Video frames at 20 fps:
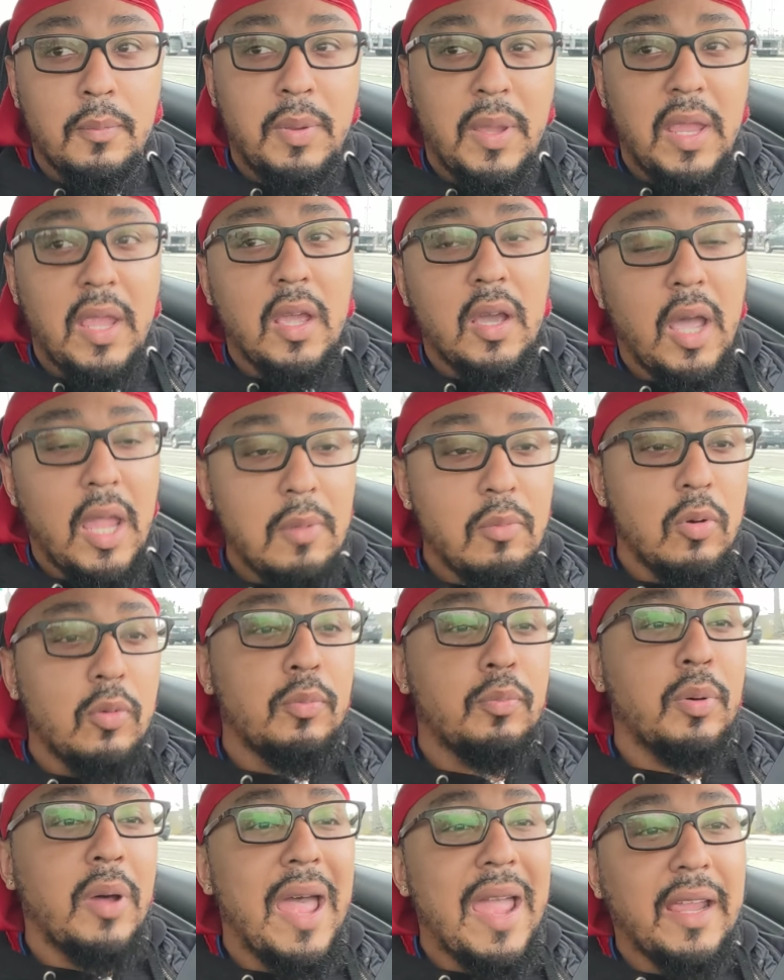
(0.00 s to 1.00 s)
being
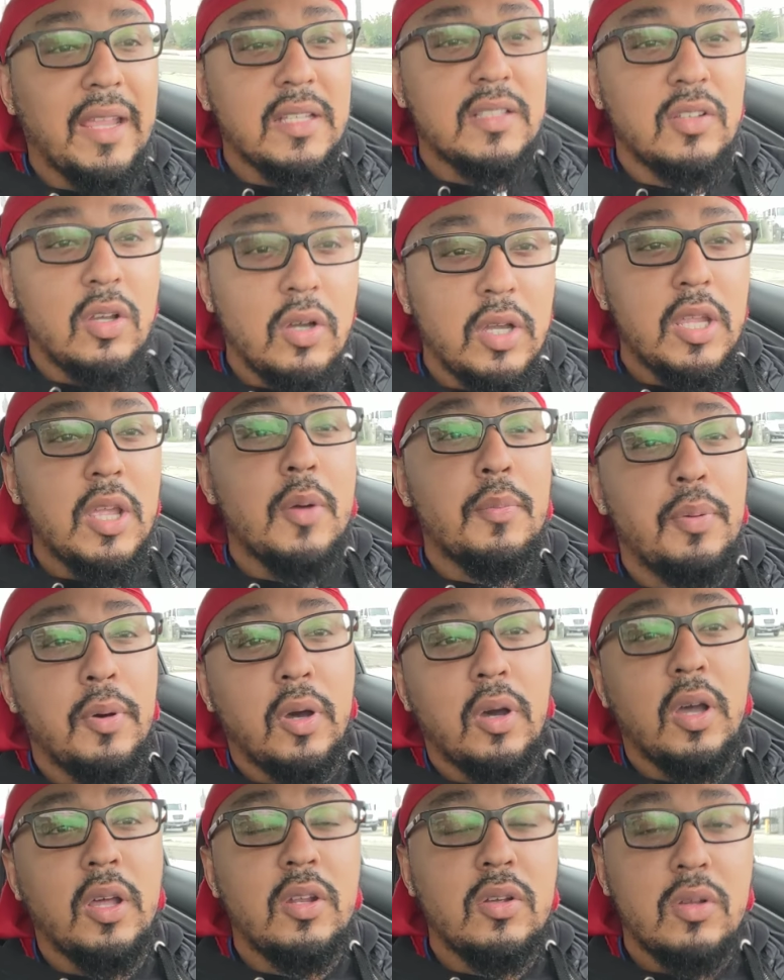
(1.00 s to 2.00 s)
labeled black is only a
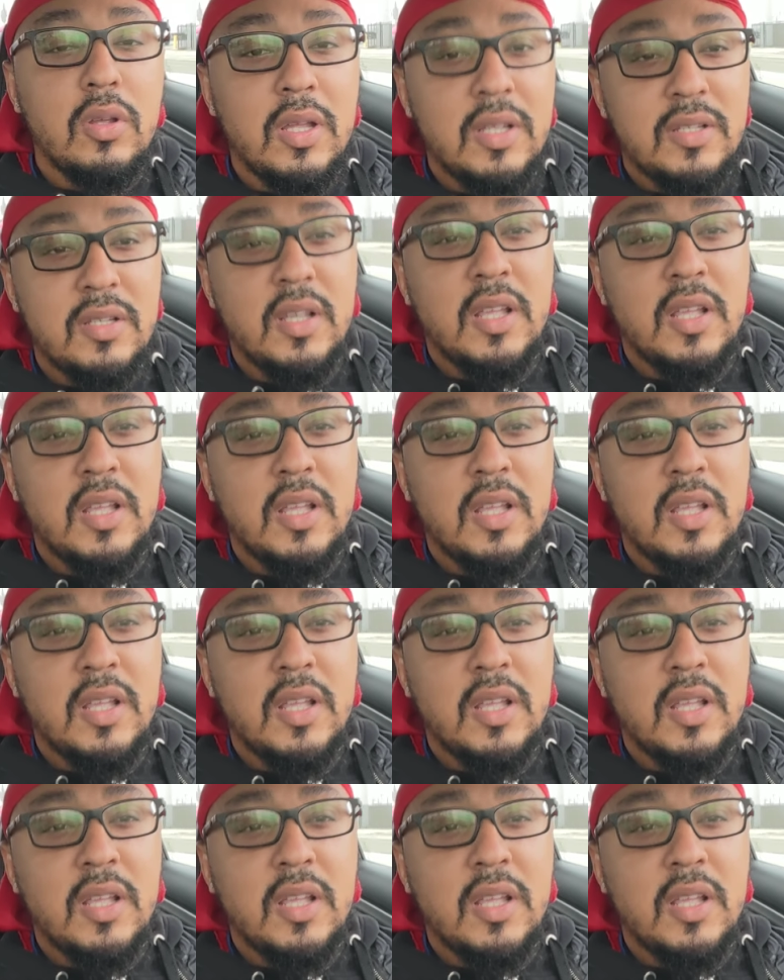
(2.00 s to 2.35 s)
political